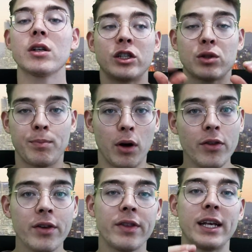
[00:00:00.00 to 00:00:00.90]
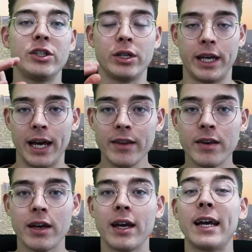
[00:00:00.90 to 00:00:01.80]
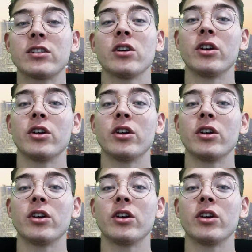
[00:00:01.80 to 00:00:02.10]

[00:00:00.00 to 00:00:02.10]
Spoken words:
the spot that you get is on